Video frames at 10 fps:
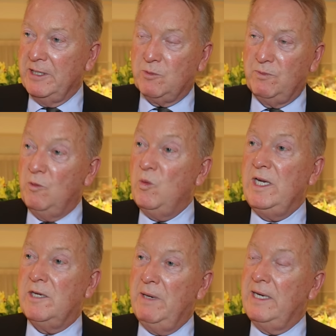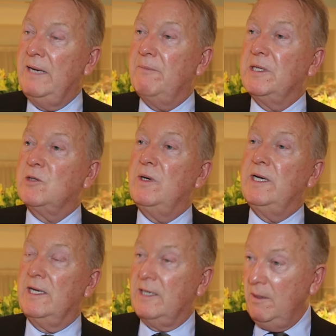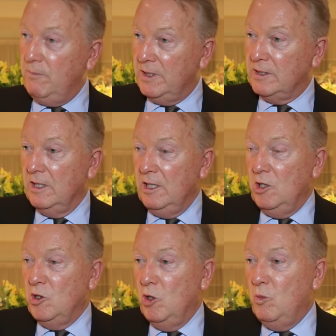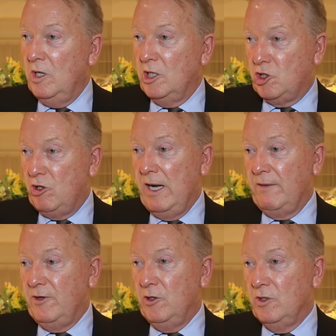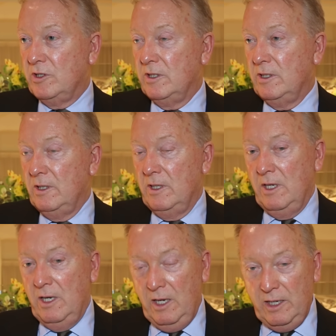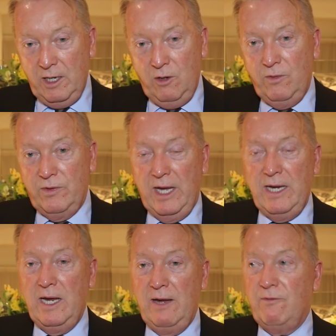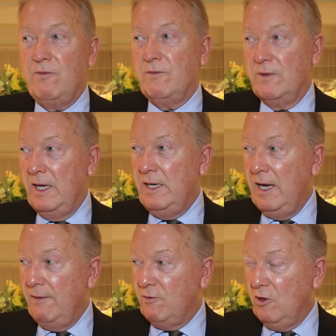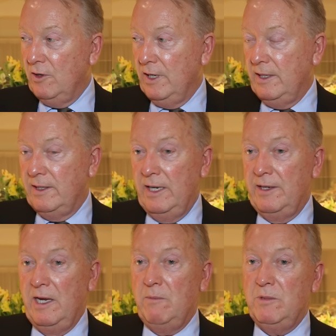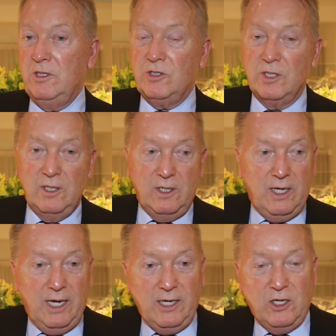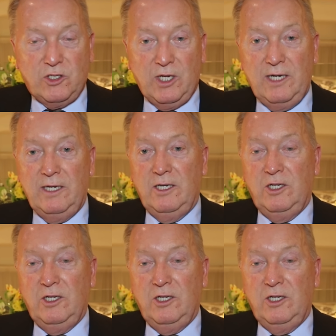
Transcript: that we can make between our companies that will attract viewers. You know, they have they have got their, their numbers, and I'll say,